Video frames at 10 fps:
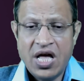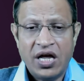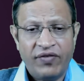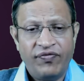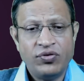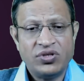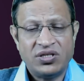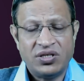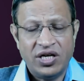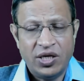refuses
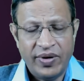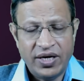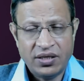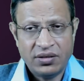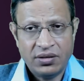treatment,